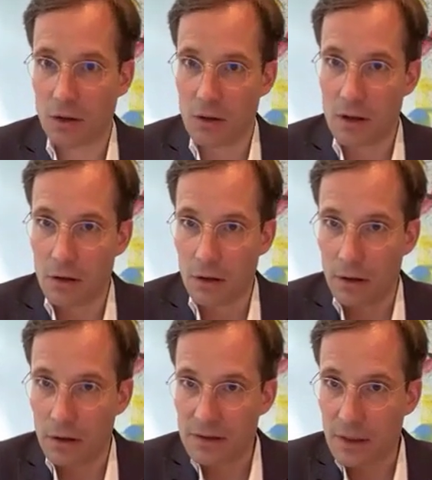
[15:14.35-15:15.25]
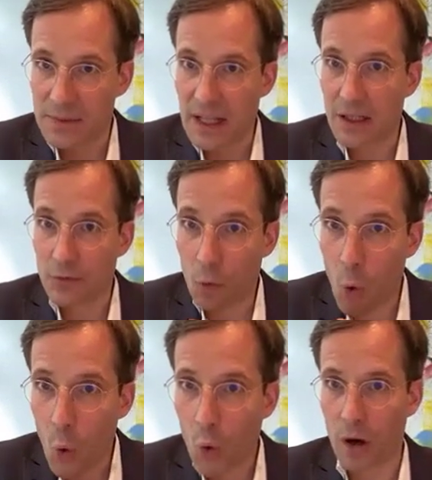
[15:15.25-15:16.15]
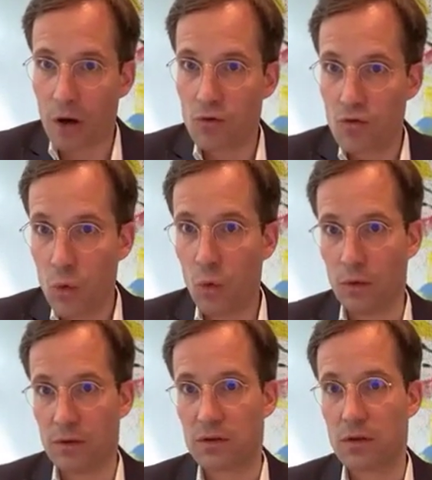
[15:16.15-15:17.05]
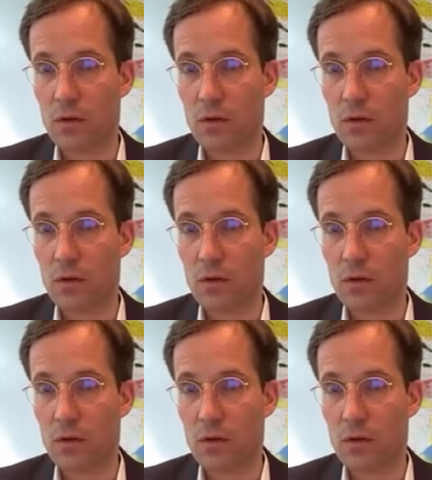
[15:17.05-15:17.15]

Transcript: the substantive core rules